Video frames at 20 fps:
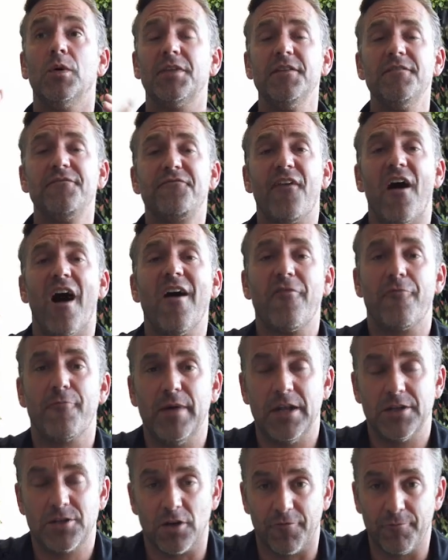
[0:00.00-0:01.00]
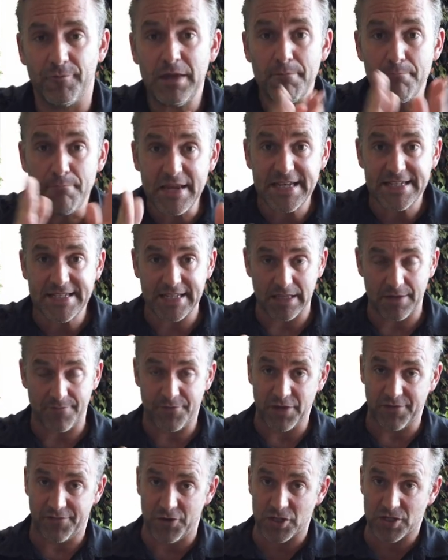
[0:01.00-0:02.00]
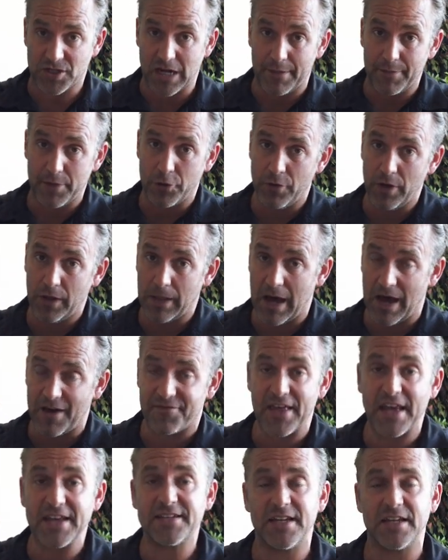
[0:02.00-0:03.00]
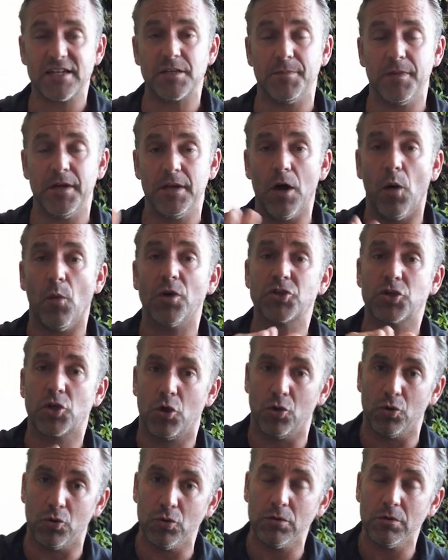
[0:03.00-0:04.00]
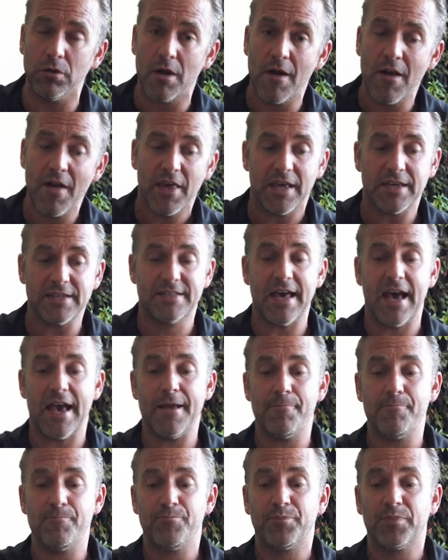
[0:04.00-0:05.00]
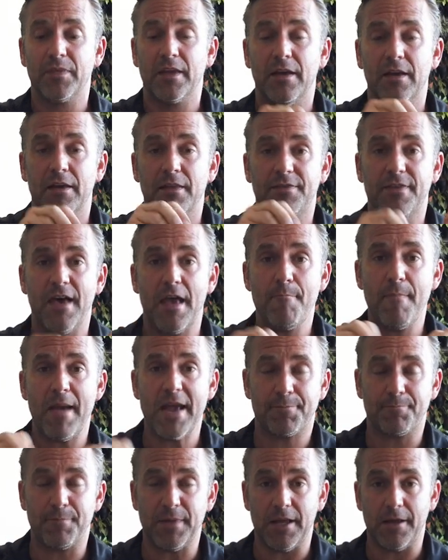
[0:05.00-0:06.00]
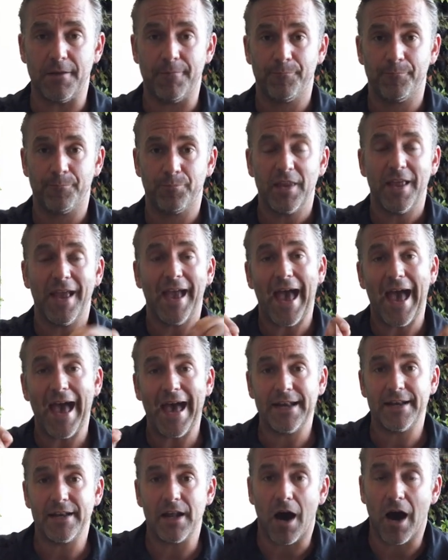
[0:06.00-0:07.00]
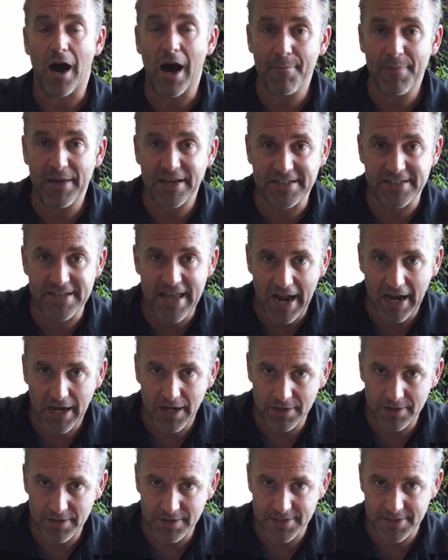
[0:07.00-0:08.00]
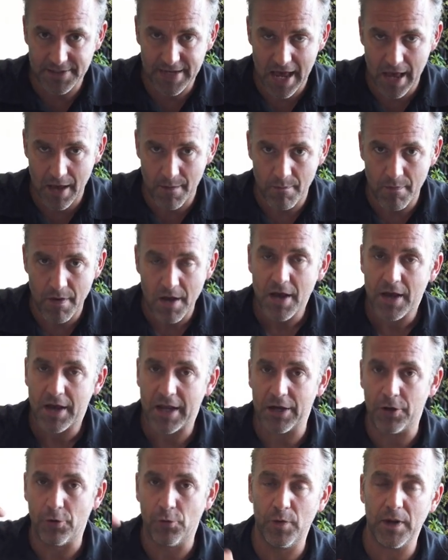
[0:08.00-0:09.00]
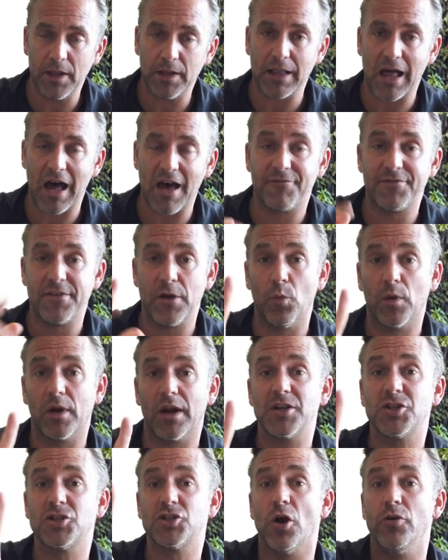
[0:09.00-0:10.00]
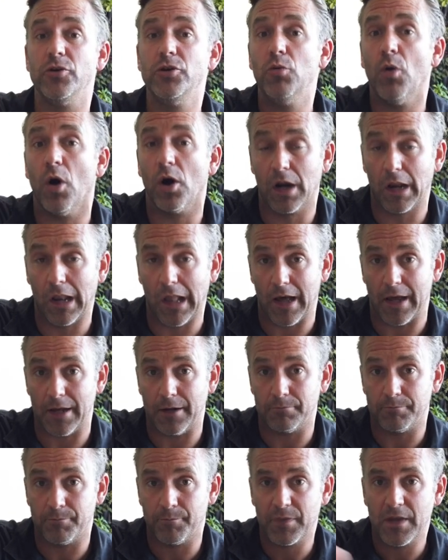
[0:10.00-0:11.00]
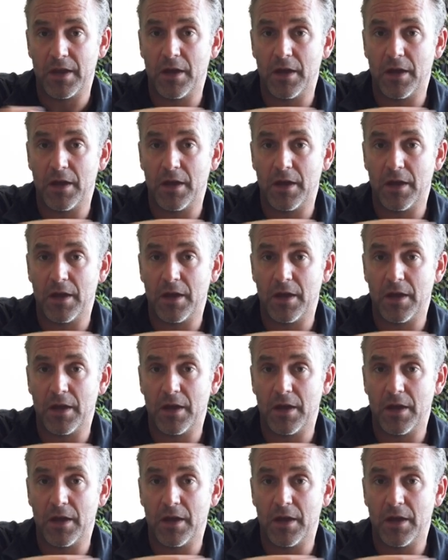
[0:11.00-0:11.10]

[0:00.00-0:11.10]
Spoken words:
Within 5 minutes of me meeting them for the first time in real life, they said to me, you know what's cool? Is they met me, and I'm exactly the same in real life than what I show you online.